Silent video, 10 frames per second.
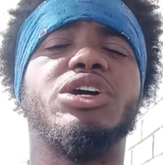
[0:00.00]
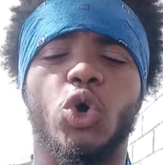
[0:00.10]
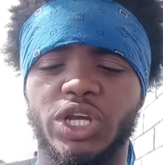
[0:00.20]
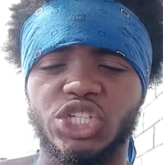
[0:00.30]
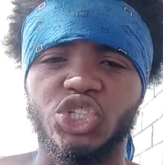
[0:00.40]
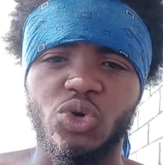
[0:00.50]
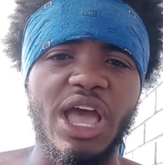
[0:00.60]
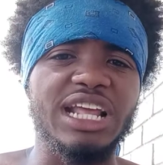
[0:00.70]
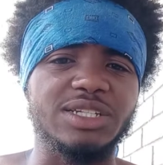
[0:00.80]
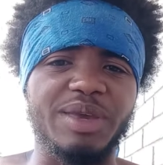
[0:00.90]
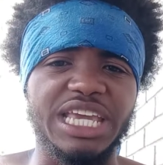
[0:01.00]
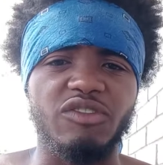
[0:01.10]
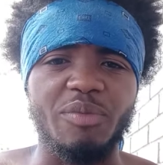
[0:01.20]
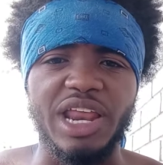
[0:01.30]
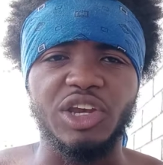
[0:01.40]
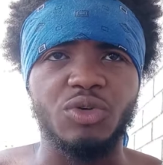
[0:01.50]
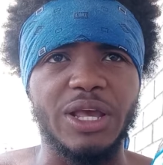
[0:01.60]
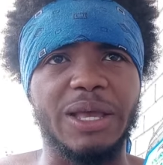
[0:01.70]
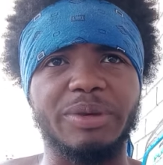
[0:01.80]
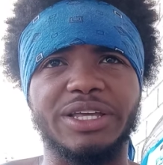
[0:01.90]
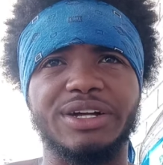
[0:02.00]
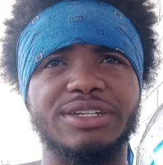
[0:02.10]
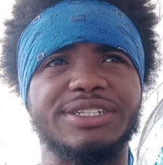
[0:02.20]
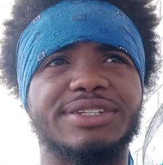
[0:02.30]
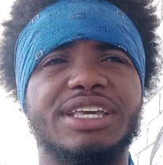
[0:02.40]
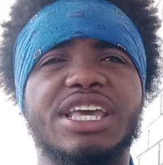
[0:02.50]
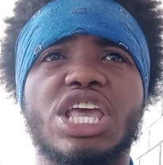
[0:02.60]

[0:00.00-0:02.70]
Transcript: or he's trying to make everybody do that because